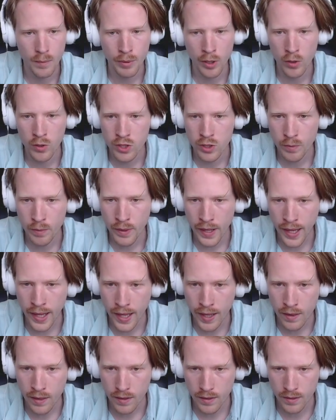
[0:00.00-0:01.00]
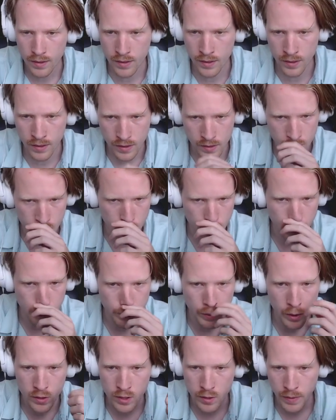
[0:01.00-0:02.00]
Poster path, excuse me,
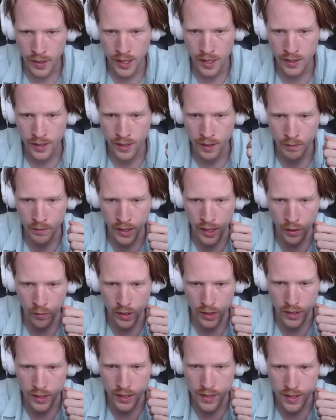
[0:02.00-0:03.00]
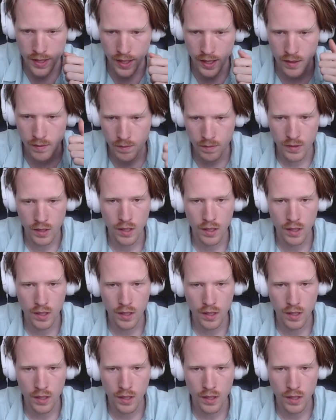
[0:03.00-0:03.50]
poster path, yep, and release date.